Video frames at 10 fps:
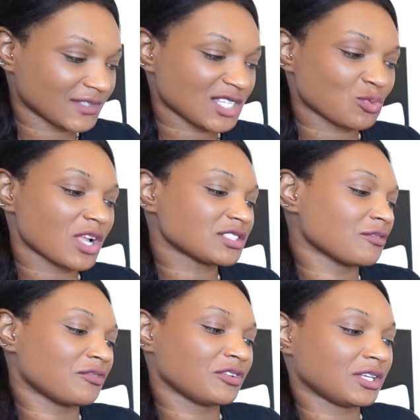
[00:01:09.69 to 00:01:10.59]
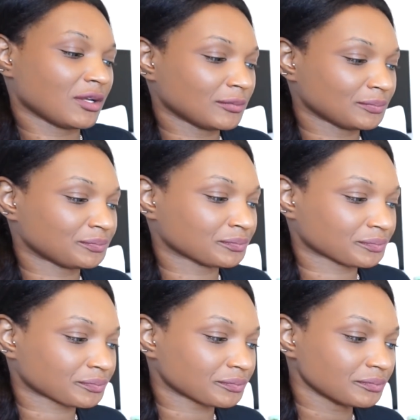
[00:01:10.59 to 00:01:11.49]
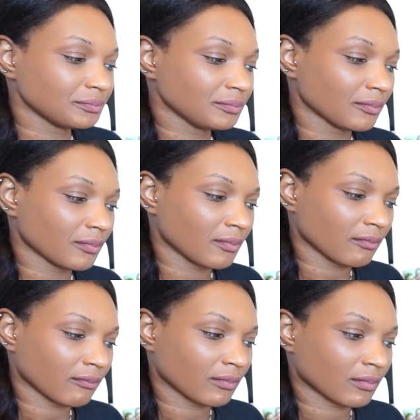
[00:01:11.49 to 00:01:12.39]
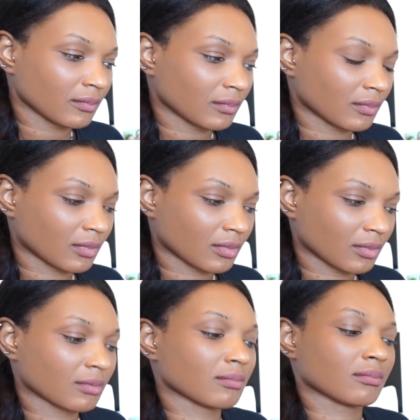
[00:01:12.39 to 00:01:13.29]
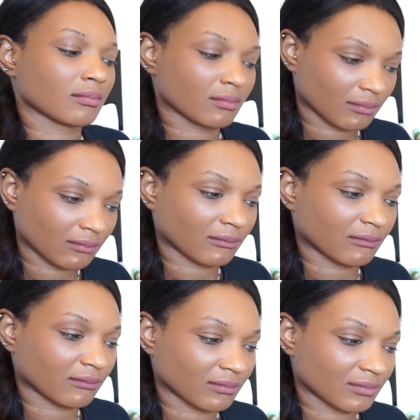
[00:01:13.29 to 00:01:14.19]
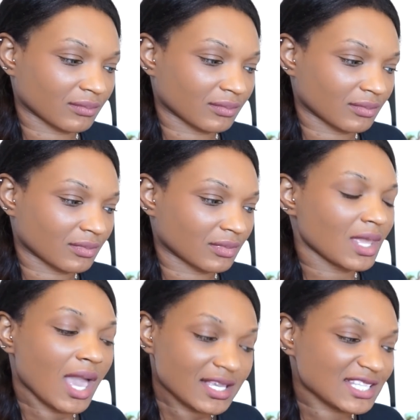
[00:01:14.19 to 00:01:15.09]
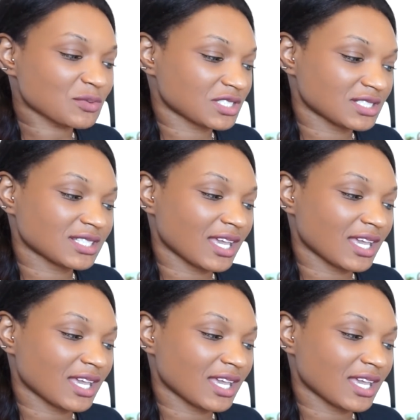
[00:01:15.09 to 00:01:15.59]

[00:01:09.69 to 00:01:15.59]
Just watch the video. That would be okay for me to do. Yes, that's what she's